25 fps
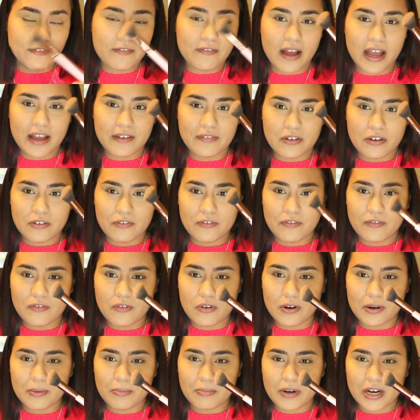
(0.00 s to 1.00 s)

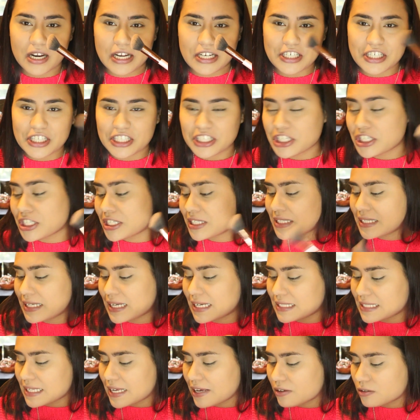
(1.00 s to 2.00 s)
504 brush. It's just a
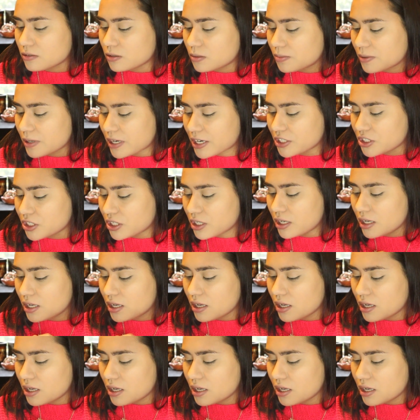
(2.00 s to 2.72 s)
nice angled brush.